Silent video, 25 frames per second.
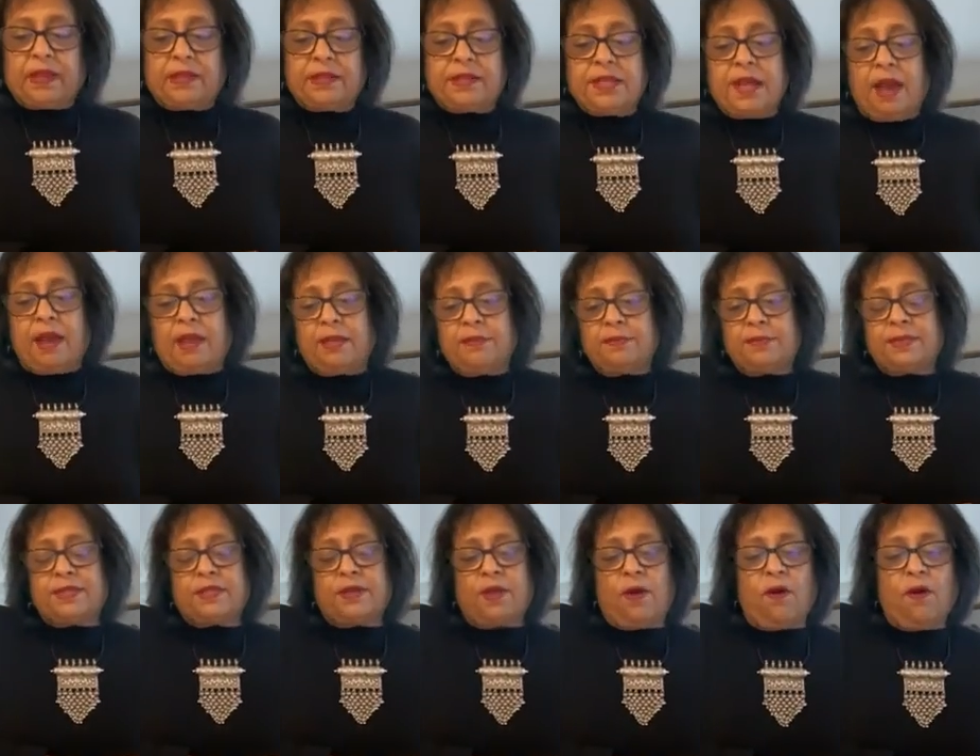
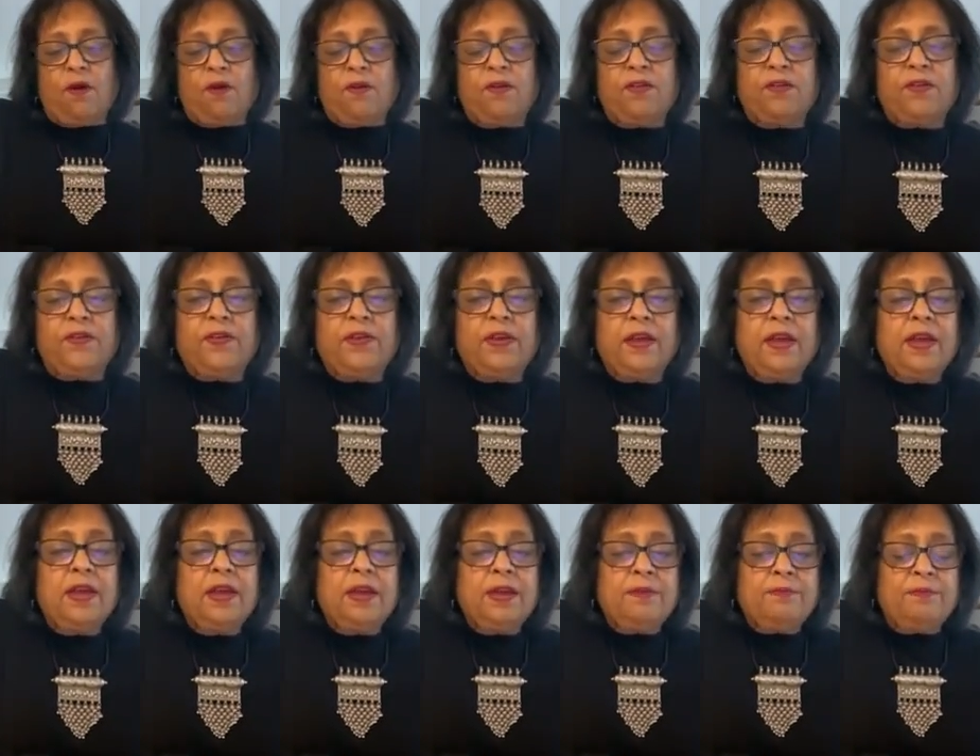types of
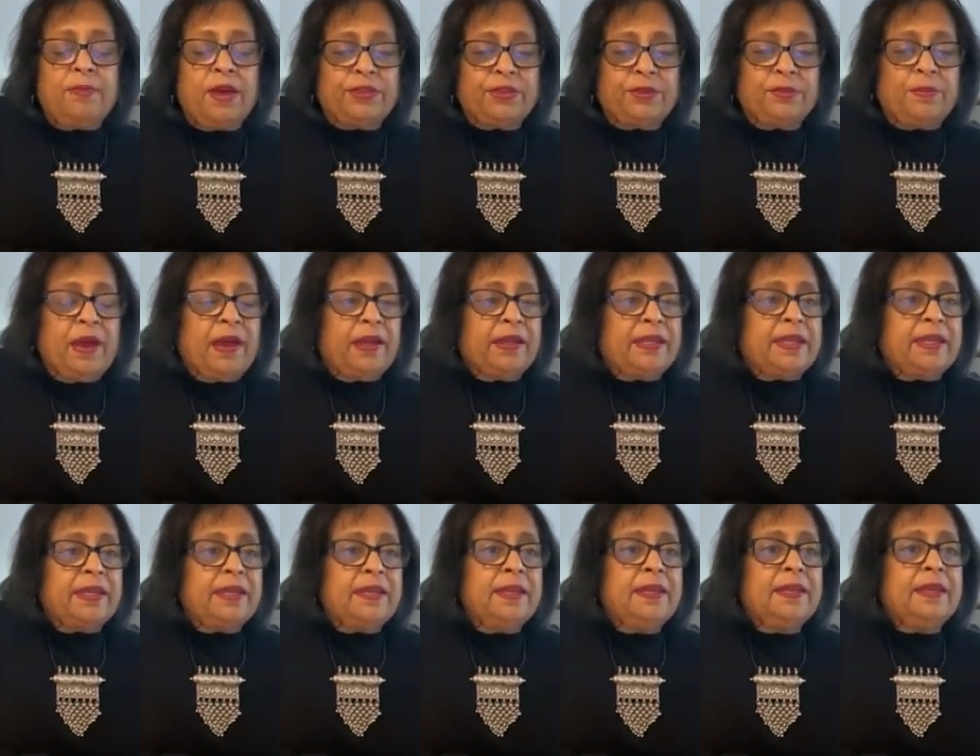
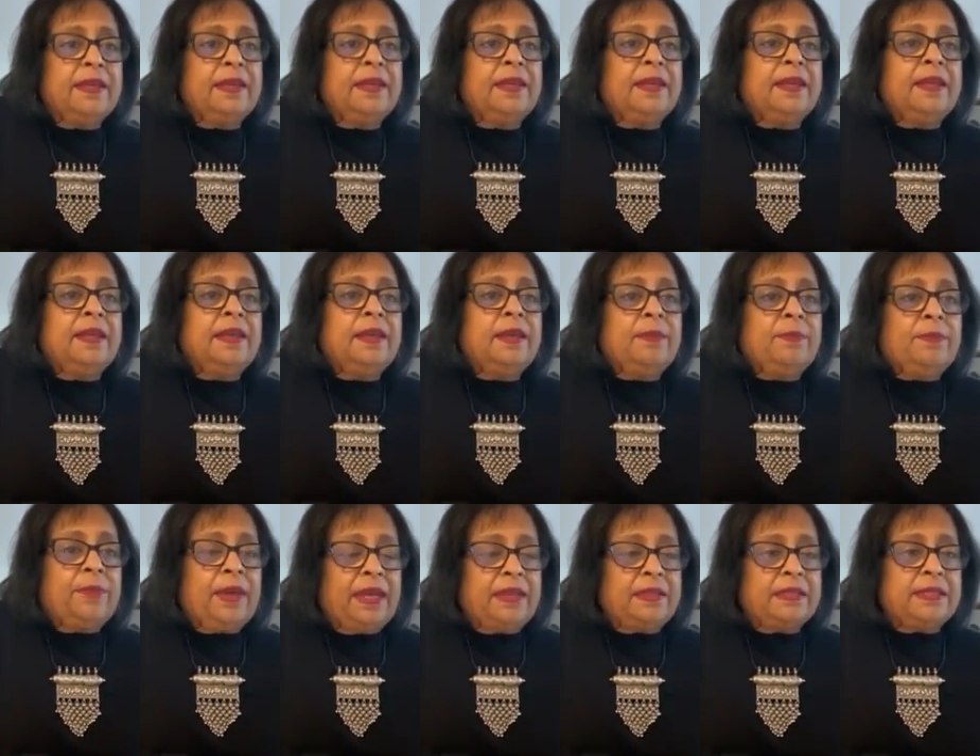Madhubani
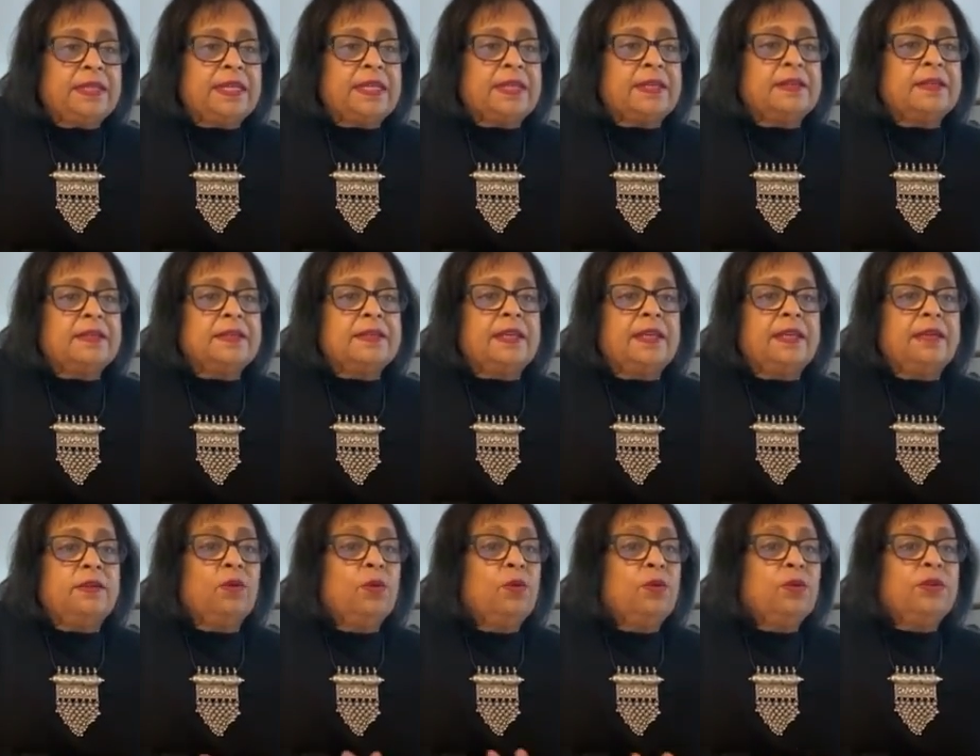paintings
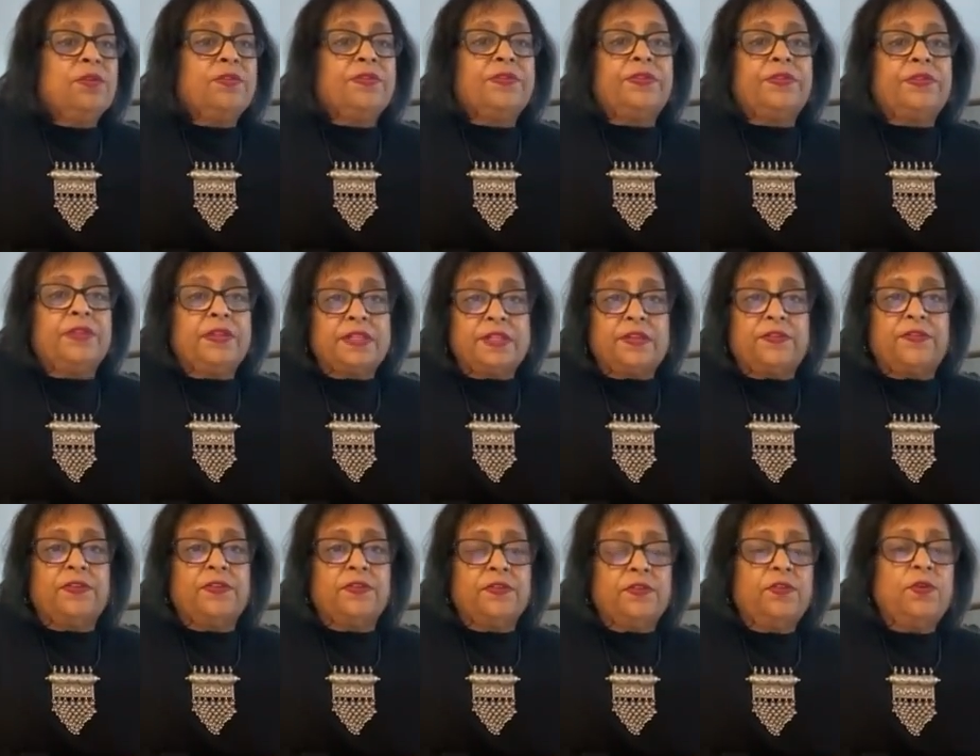in all of the
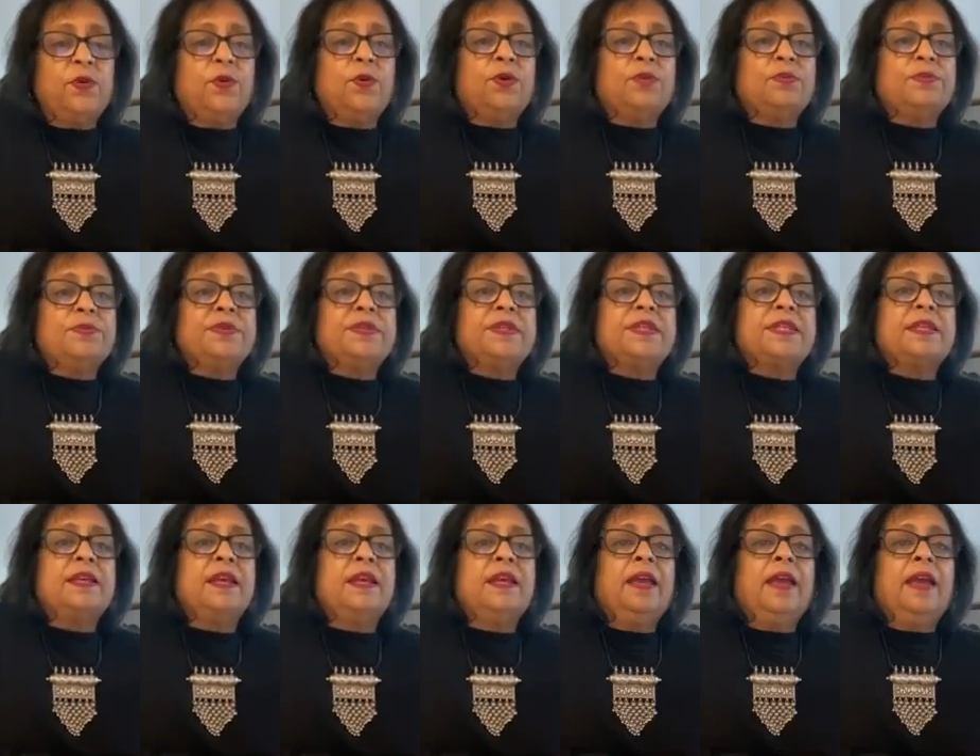different forms.